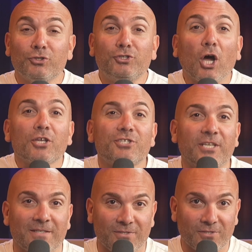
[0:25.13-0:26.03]

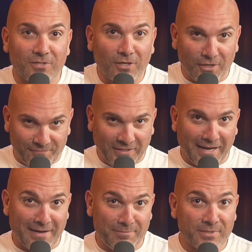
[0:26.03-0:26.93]
dozens of
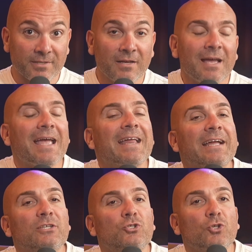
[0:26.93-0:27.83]
times. And
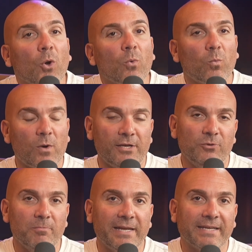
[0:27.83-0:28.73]
I don't want you
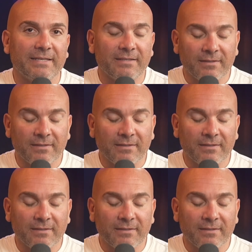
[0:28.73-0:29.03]
making